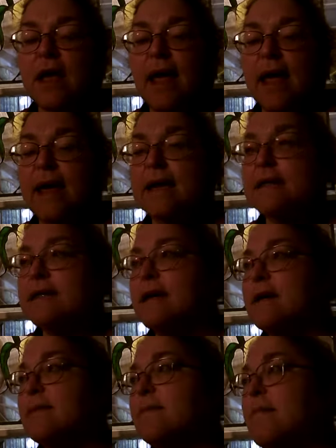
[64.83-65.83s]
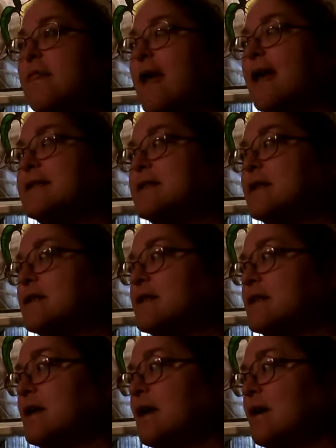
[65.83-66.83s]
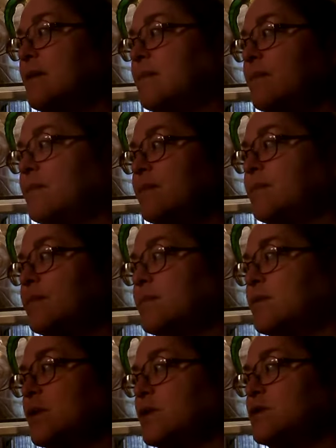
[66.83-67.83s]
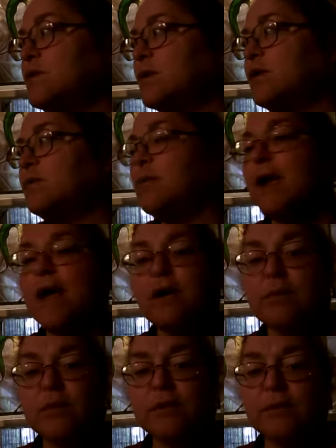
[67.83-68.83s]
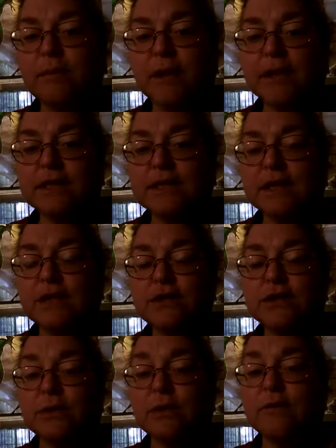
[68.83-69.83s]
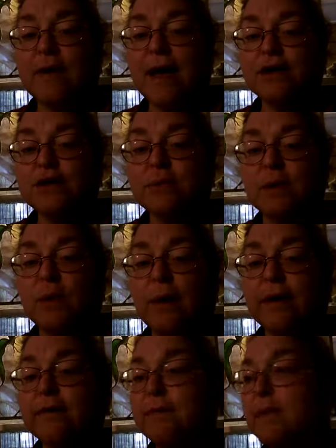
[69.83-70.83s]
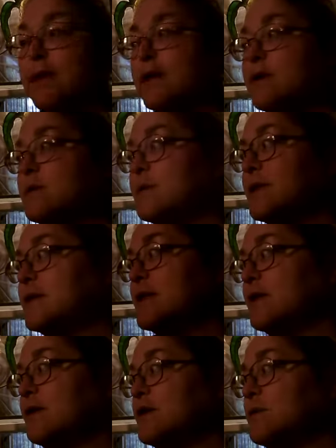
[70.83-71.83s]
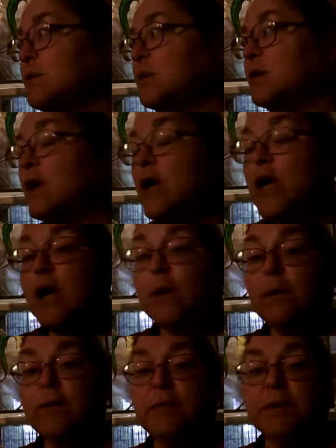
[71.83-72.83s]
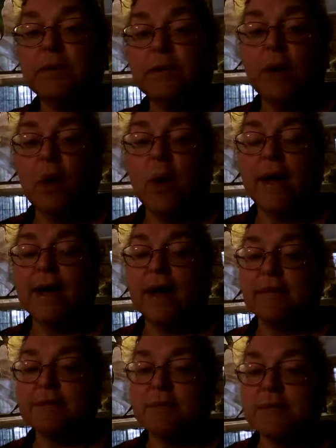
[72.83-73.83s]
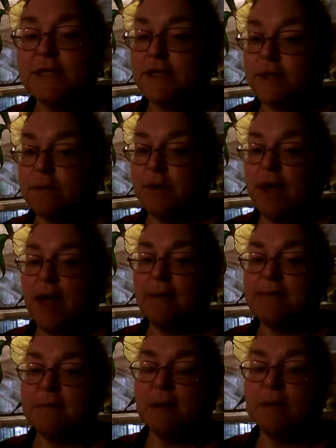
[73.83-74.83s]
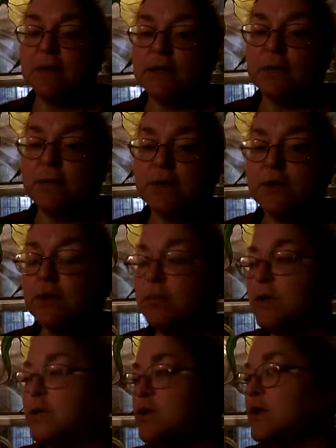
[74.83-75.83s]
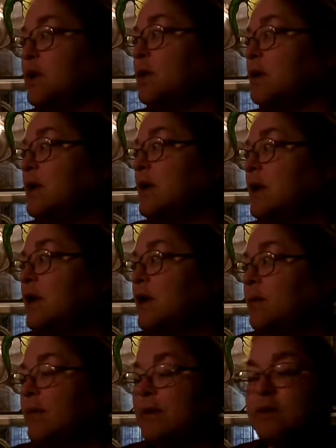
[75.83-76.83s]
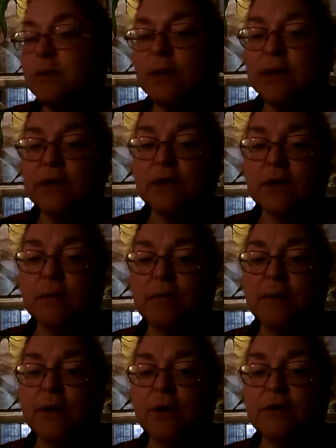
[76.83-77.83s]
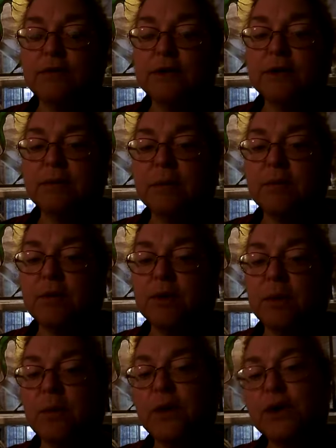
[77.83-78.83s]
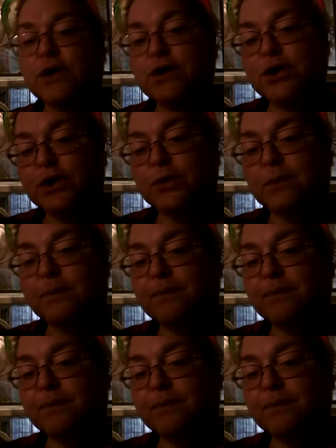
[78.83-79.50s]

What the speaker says: and that does sort of bring out a more rebellious nature. We've actually been quite rebellious with this Aries moon. We've been quite optimistic, perhaps, maybe a little bit too much so. Perhaps we bit off a little bit more than we could chew.